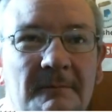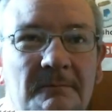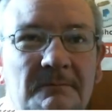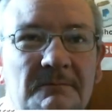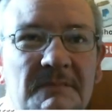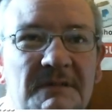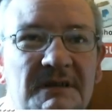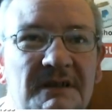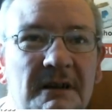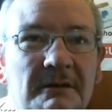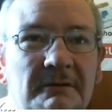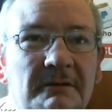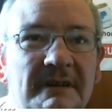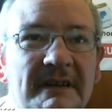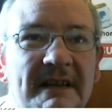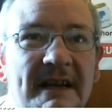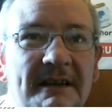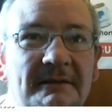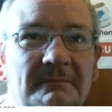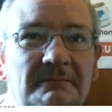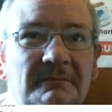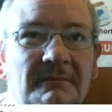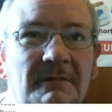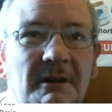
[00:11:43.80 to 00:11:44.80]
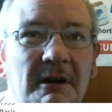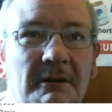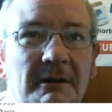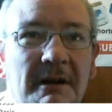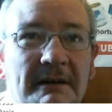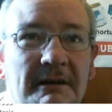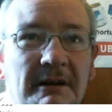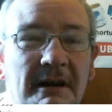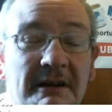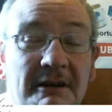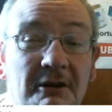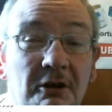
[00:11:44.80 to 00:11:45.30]
So yeah,
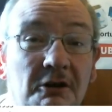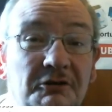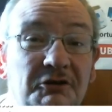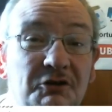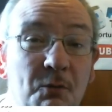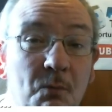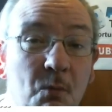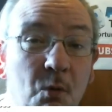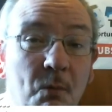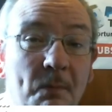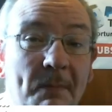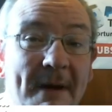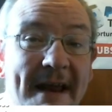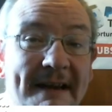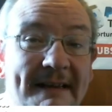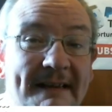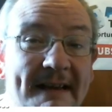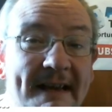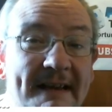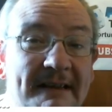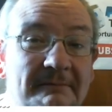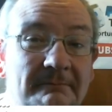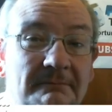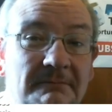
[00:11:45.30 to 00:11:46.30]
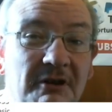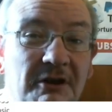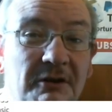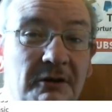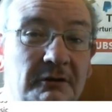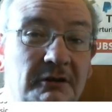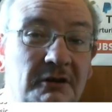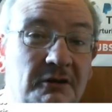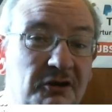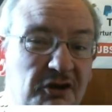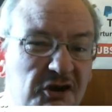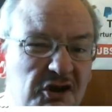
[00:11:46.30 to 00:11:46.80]
I got to do more pedaling. You know, I
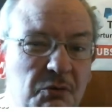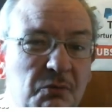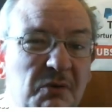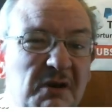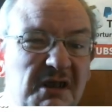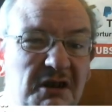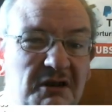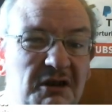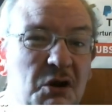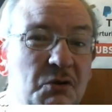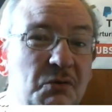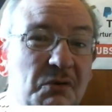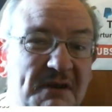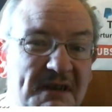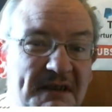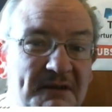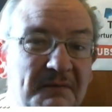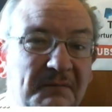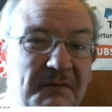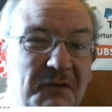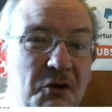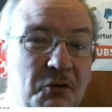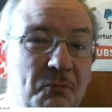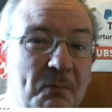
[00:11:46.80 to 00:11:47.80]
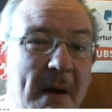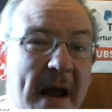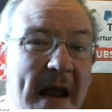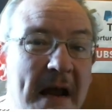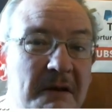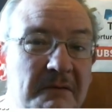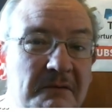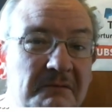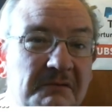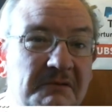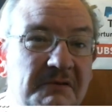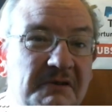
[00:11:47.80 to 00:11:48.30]
could do with losing a few
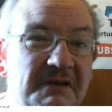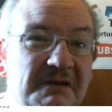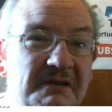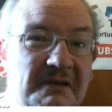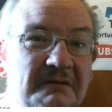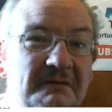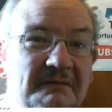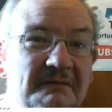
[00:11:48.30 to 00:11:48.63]
pounds.